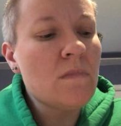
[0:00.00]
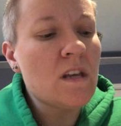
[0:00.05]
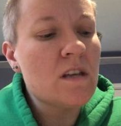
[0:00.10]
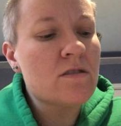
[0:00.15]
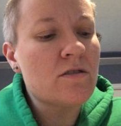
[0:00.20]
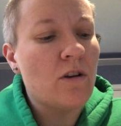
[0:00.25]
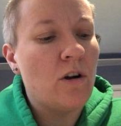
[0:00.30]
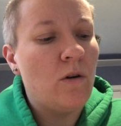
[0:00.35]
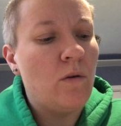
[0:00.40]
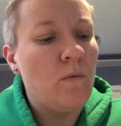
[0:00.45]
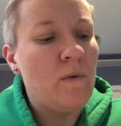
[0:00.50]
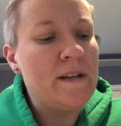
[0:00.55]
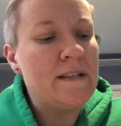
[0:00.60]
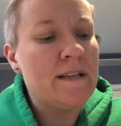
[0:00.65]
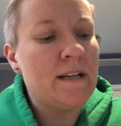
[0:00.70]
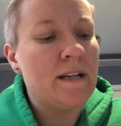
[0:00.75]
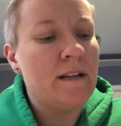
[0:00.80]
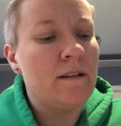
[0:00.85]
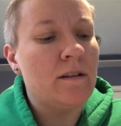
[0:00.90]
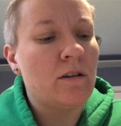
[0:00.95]
So we
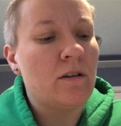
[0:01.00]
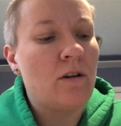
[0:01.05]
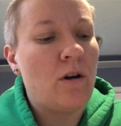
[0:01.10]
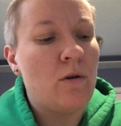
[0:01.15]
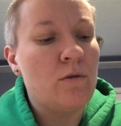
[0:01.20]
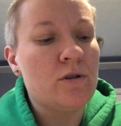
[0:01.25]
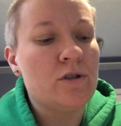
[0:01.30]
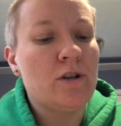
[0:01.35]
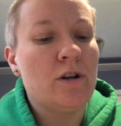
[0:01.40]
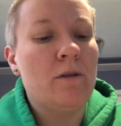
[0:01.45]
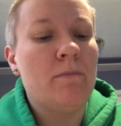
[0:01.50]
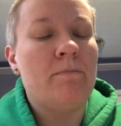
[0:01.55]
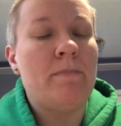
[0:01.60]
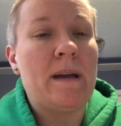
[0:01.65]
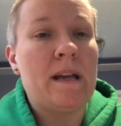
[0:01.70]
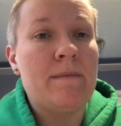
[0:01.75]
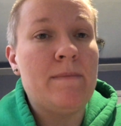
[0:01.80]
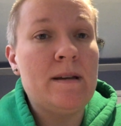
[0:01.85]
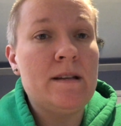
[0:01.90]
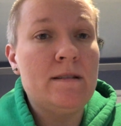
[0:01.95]
did kosher
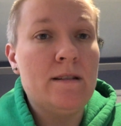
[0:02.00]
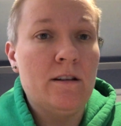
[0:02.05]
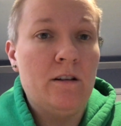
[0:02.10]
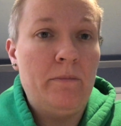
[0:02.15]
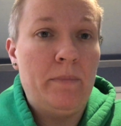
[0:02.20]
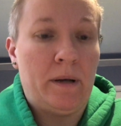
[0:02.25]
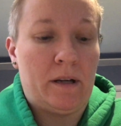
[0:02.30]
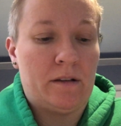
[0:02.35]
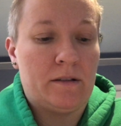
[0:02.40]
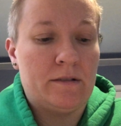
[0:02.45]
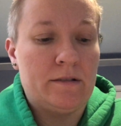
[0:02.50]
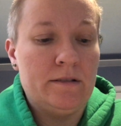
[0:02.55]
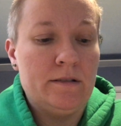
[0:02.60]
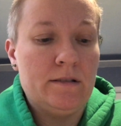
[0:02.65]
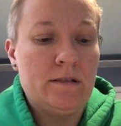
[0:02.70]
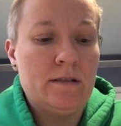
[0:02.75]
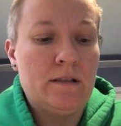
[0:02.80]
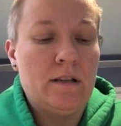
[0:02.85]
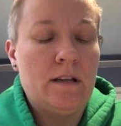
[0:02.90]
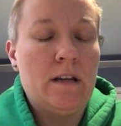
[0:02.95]
baby dill
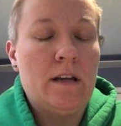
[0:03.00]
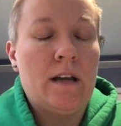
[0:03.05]
pickles.